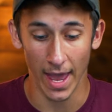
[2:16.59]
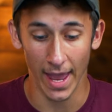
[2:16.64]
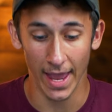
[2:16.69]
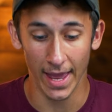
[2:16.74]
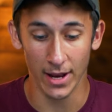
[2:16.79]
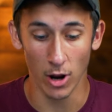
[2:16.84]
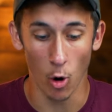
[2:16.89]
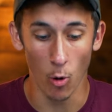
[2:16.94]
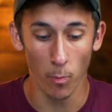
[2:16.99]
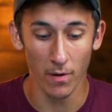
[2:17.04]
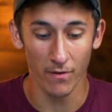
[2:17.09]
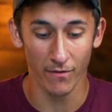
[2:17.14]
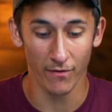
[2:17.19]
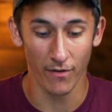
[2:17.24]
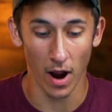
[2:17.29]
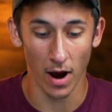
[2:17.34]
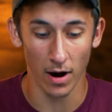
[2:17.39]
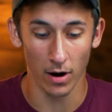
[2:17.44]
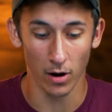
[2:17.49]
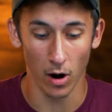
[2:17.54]
and opened
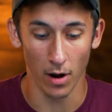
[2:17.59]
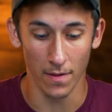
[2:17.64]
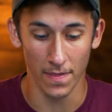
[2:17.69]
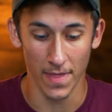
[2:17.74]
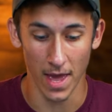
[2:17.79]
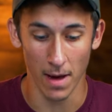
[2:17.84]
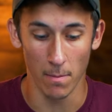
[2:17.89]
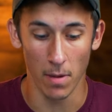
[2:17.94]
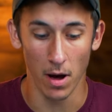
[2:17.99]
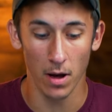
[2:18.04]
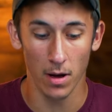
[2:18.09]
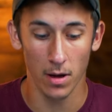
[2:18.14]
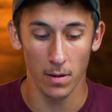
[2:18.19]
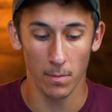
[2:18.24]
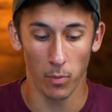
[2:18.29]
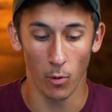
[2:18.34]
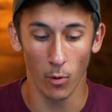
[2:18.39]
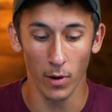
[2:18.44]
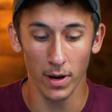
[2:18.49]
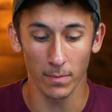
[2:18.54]
fire on them
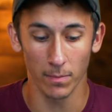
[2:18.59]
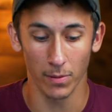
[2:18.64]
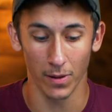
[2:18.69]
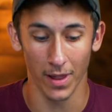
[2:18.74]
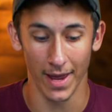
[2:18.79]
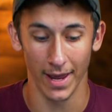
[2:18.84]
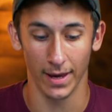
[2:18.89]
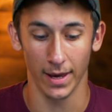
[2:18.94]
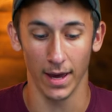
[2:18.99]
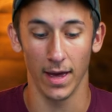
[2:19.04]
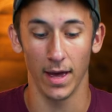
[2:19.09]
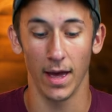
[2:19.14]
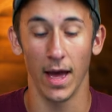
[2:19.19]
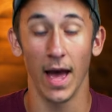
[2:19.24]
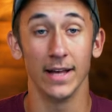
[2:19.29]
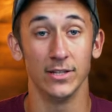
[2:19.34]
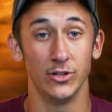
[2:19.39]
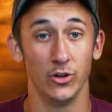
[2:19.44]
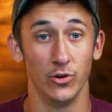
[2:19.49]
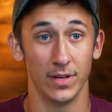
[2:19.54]
point blank.
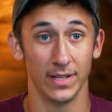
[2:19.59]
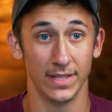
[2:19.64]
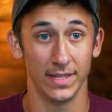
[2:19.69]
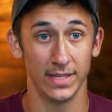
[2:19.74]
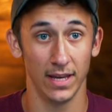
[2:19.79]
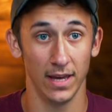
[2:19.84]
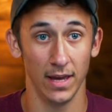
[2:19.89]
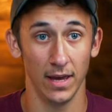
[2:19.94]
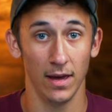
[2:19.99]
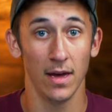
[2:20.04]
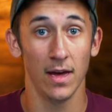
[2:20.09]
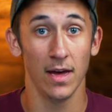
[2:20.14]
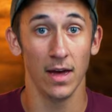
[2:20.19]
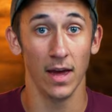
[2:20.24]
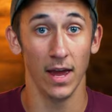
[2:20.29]
As you can see